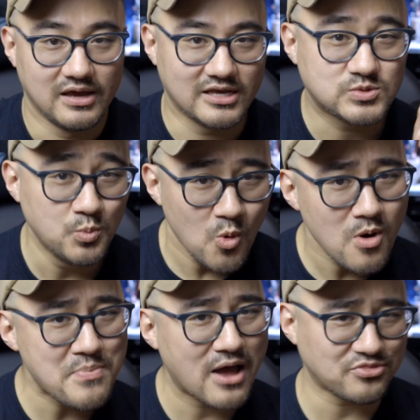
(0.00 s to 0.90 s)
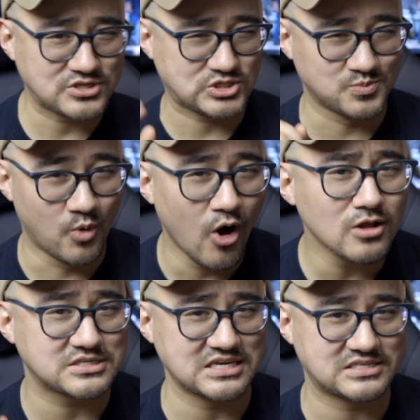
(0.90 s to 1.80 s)
It's more about the
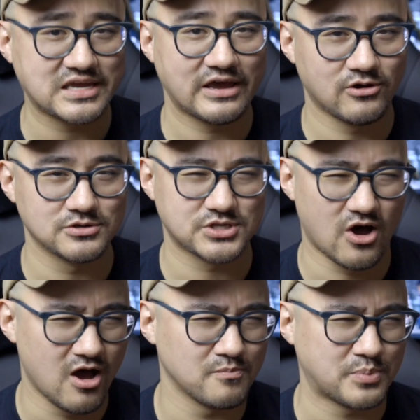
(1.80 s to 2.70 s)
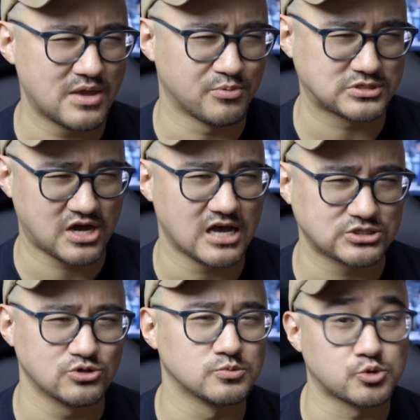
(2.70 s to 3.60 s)
small details on people's
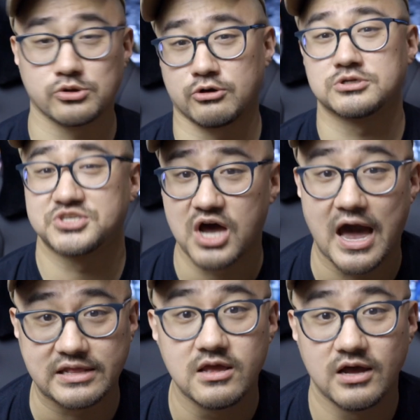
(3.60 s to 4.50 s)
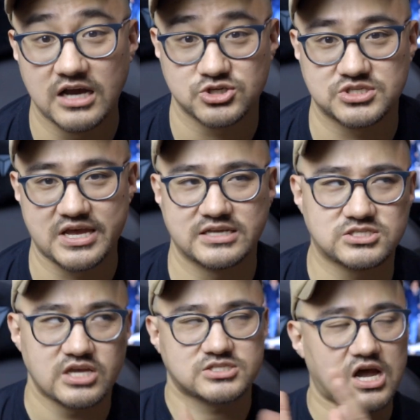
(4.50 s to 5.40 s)
costumes, or their design, I should say.
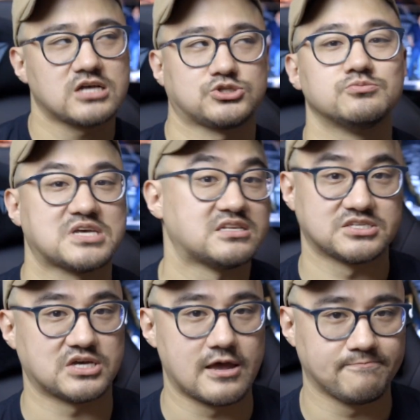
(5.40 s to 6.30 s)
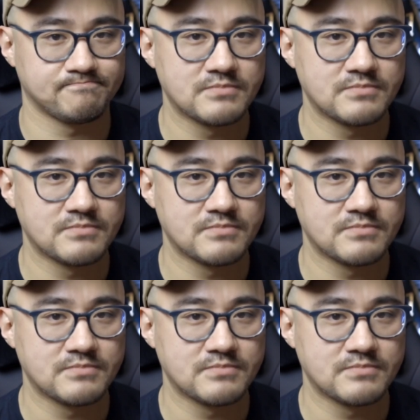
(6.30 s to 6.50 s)
It's costumes and design.